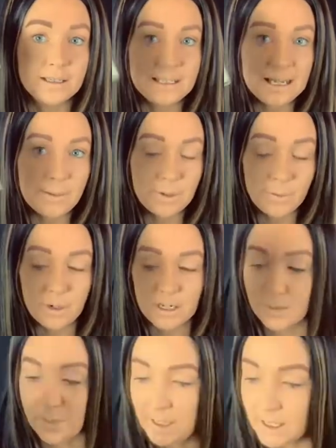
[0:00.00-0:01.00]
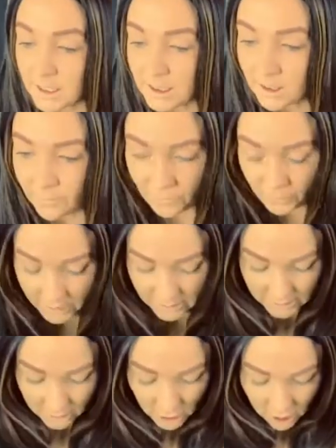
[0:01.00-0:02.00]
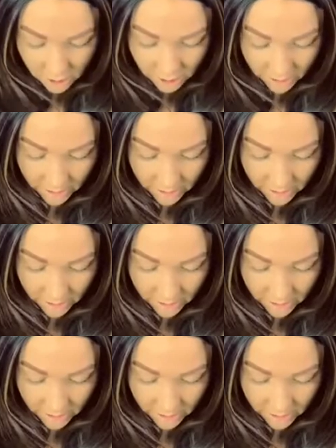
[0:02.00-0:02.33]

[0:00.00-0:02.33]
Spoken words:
Demi Wispies for this look.